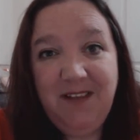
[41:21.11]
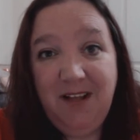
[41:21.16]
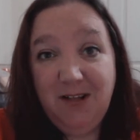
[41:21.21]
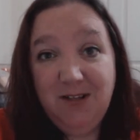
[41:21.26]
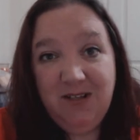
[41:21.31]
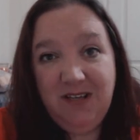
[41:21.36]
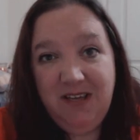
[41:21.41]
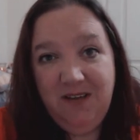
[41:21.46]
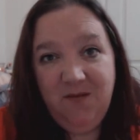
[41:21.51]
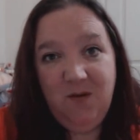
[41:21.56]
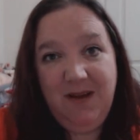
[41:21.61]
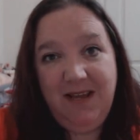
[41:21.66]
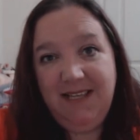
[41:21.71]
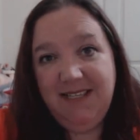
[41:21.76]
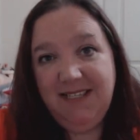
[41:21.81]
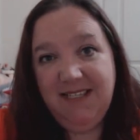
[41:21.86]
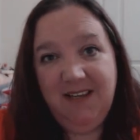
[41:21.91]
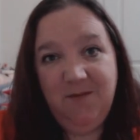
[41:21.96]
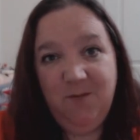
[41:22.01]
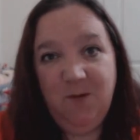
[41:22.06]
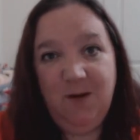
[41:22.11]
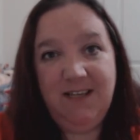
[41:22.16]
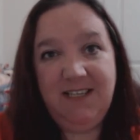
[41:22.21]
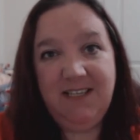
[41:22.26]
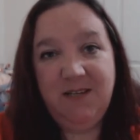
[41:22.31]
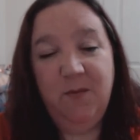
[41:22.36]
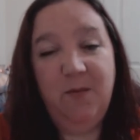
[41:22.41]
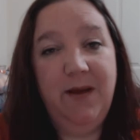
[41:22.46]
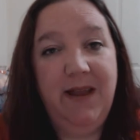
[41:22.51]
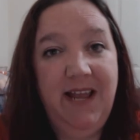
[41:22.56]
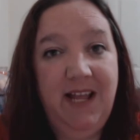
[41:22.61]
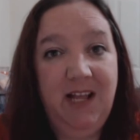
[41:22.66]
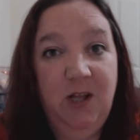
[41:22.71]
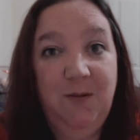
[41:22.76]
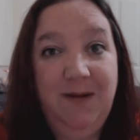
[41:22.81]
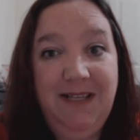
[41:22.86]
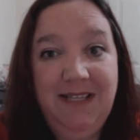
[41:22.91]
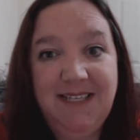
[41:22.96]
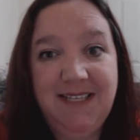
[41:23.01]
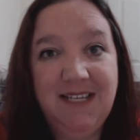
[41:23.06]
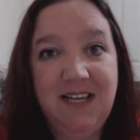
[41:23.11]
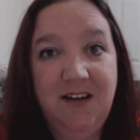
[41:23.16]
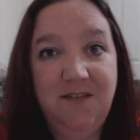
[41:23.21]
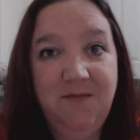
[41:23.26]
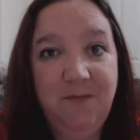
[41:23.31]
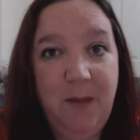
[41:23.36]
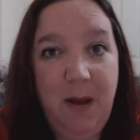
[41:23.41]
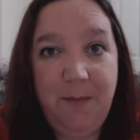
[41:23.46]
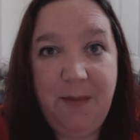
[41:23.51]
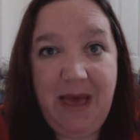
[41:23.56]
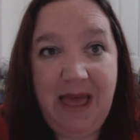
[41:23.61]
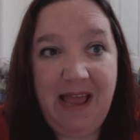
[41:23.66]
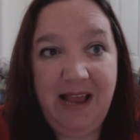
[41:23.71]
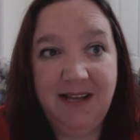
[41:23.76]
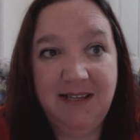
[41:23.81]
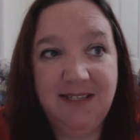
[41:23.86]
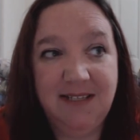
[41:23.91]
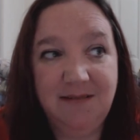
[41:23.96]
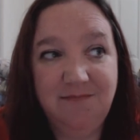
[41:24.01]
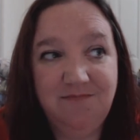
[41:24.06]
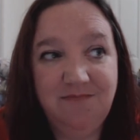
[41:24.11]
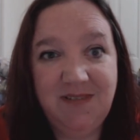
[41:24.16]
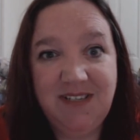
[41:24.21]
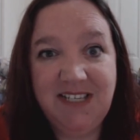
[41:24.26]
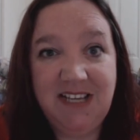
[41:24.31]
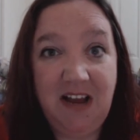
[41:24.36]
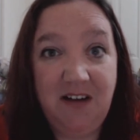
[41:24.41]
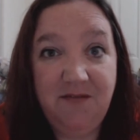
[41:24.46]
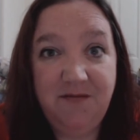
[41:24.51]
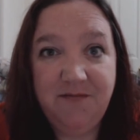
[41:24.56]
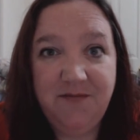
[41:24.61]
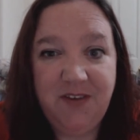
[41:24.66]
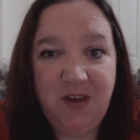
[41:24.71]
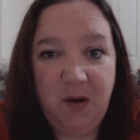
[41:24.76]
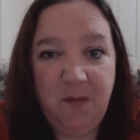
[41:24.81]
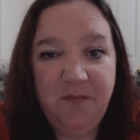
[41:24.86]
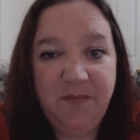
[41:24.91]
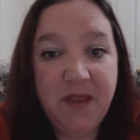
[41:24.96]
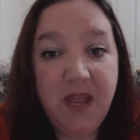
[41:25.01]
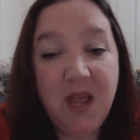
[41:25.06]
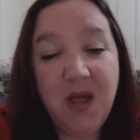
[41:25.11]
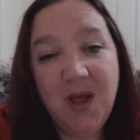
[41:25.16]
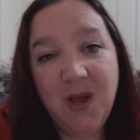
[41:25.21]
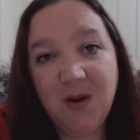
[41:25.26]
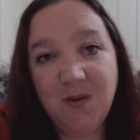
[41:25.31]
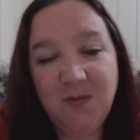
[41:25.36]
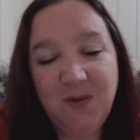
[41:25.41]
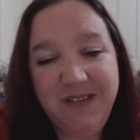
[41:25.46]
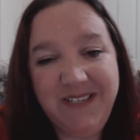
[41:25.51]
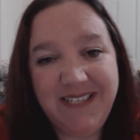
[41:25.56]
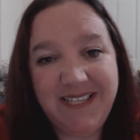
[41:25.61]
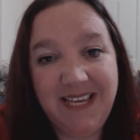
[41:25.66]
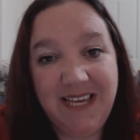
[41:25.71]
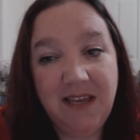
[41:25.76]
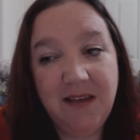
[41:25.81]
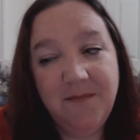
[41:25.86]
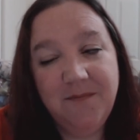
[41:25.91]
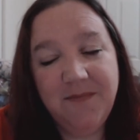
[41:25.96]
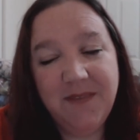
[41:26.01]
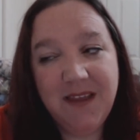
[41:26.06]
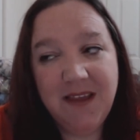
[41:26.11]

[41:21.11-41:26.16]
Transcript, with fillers: I'll do giveaways and give away some of my Halloween stuff, my bags and stuff. So we'll see.